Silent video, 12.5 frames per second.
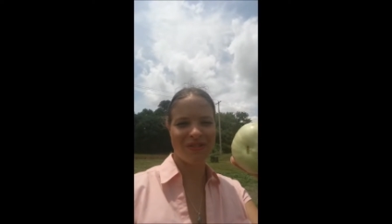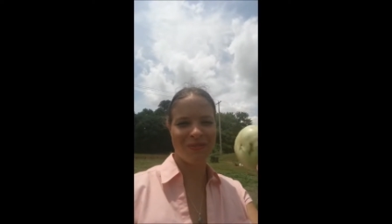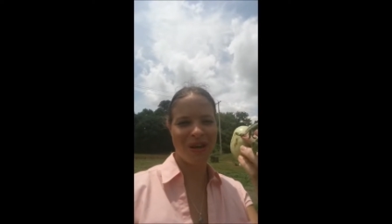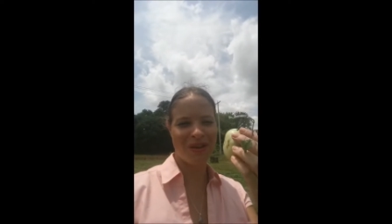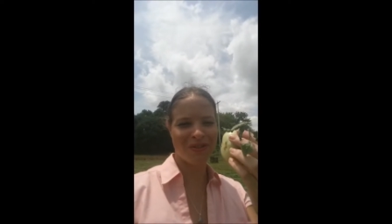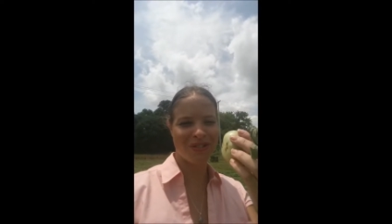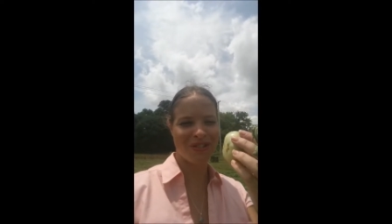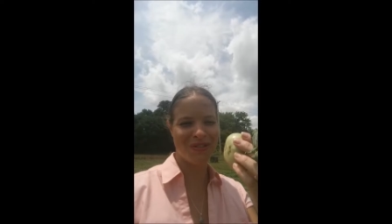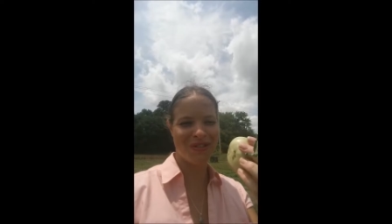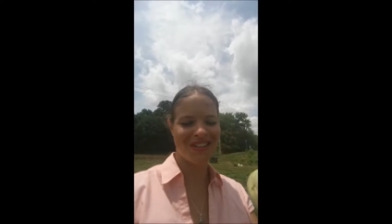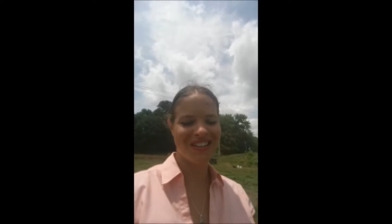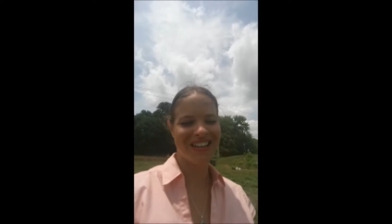have tomatoes
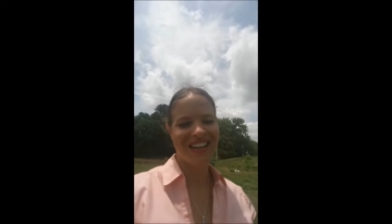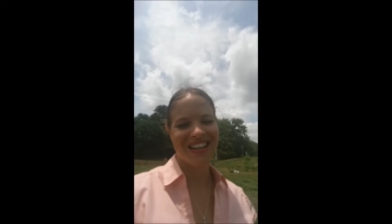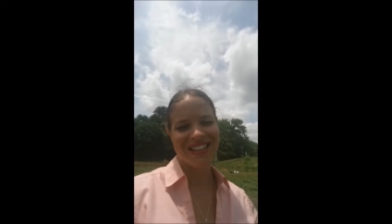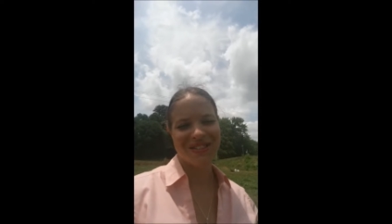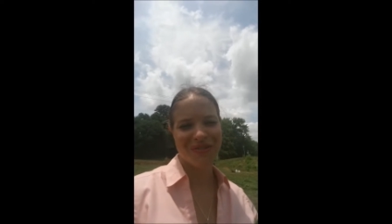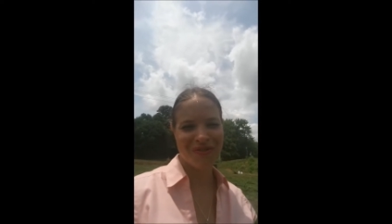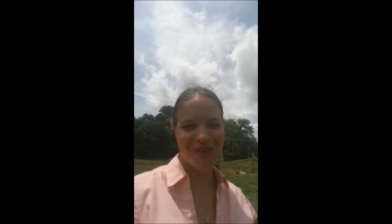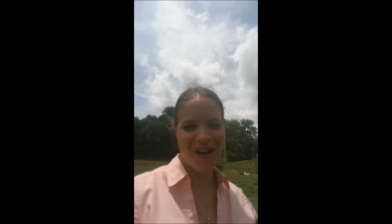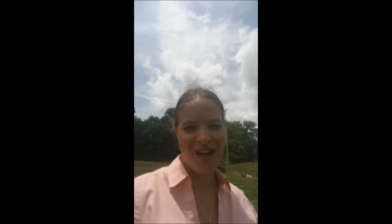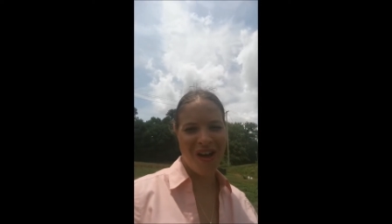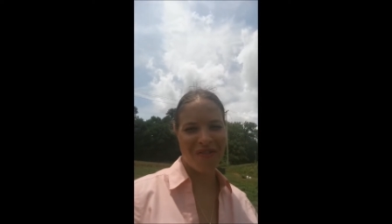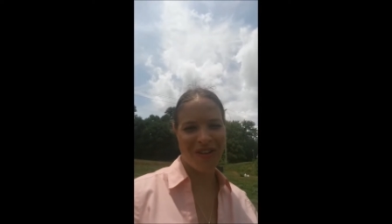soon. This one
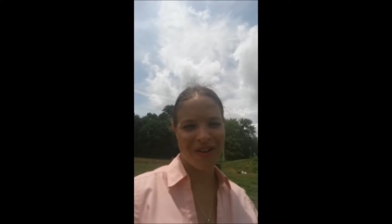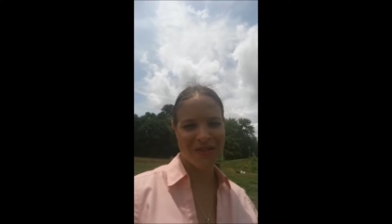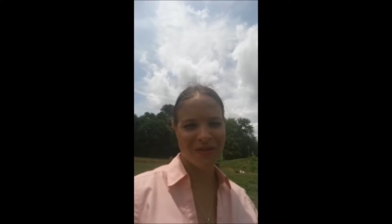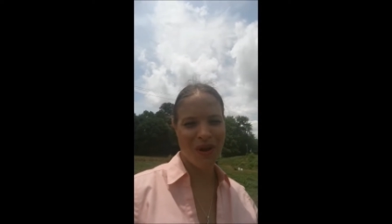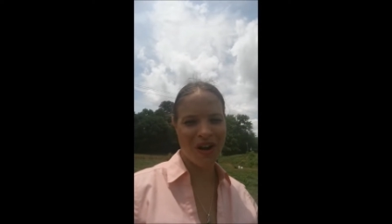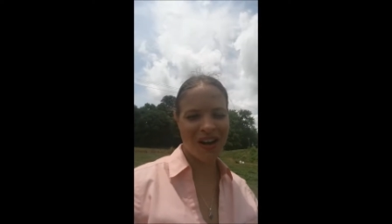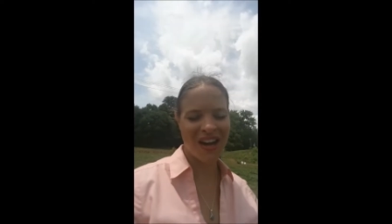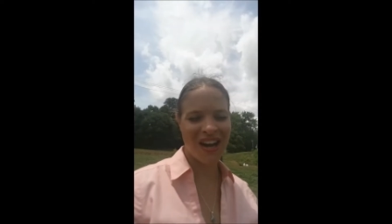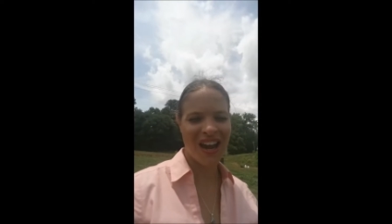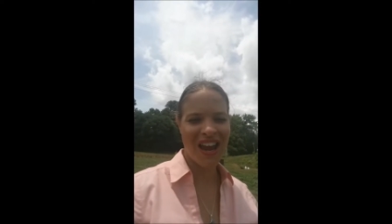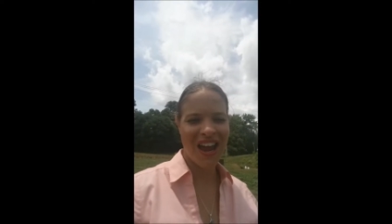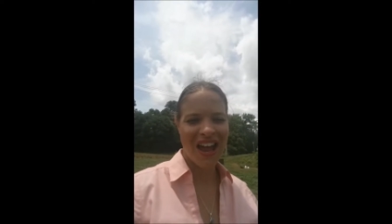fell off while I was walking.